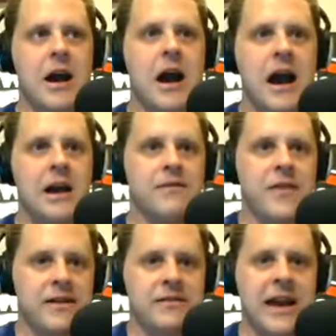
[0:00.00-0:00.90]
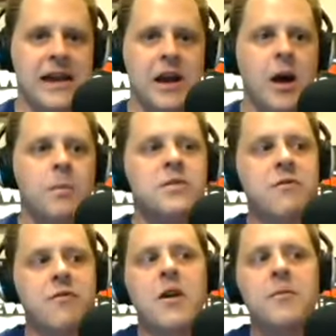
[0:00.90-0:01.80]
I, that that comes
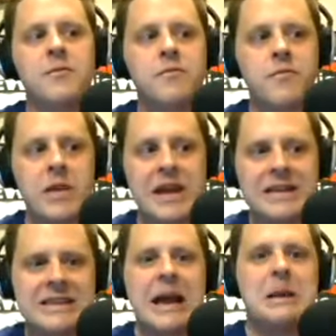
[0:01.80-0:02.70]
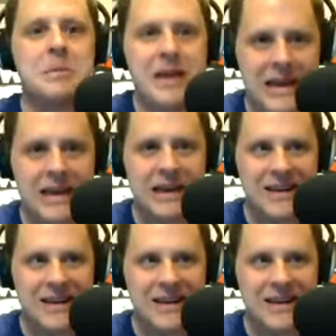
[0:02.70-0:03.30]
from inside me.